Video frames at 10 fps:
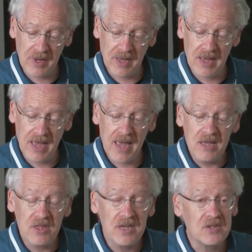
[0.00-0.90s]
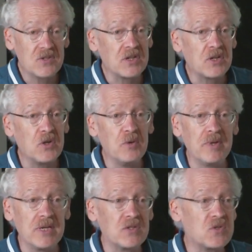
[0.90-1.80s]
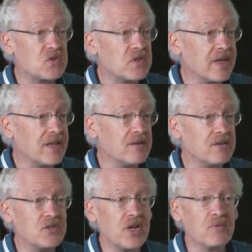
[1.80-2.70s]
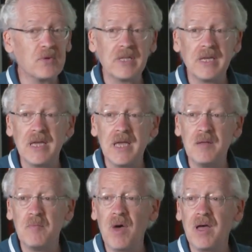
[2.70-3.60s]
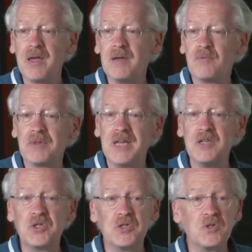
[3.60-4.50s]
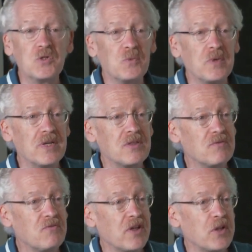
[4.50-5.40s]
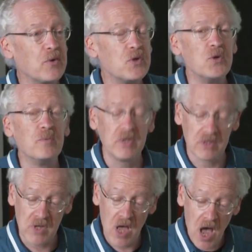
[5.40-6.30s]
atheistic humanists, and generally in my relations with fellow humans,